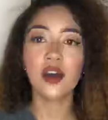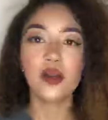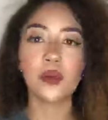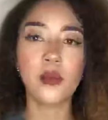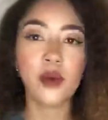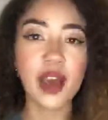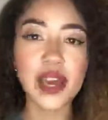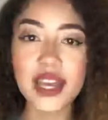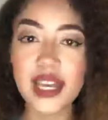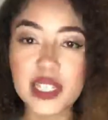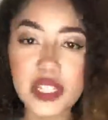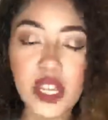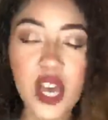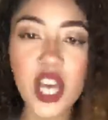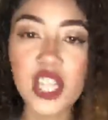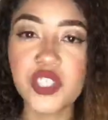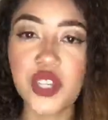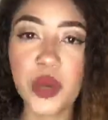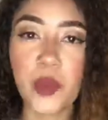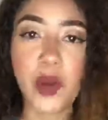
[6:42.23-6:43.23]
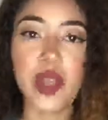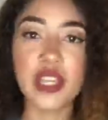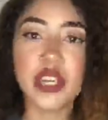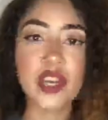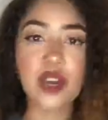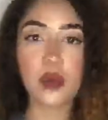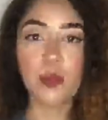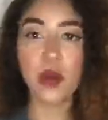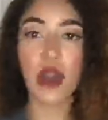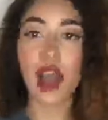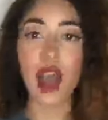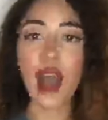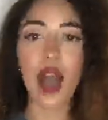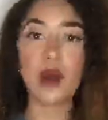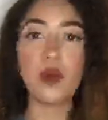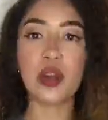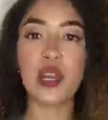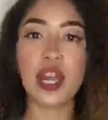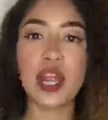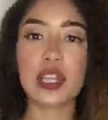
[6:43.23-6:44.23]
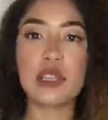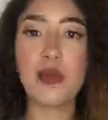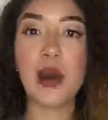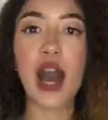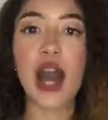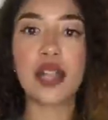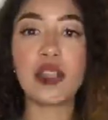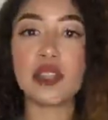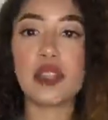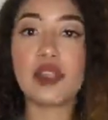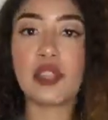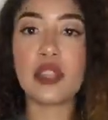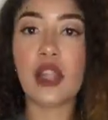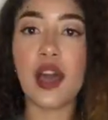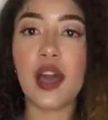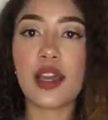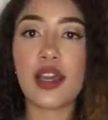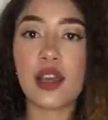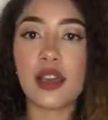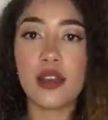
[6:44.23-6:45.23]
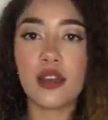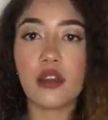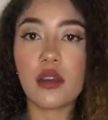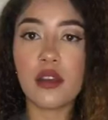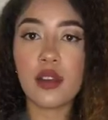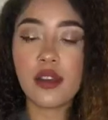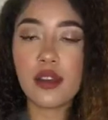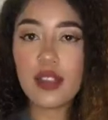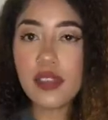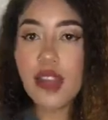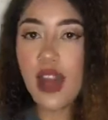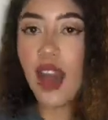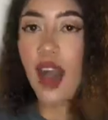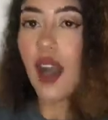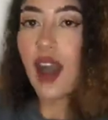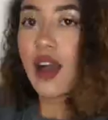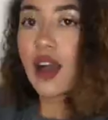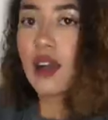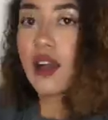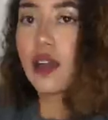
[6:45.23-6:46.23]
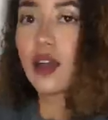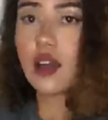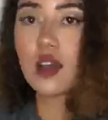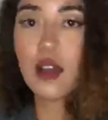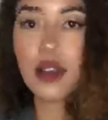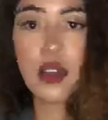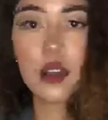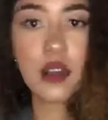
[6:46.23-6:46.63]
why get surgery when you can wear hourglass pants? Like, look at that.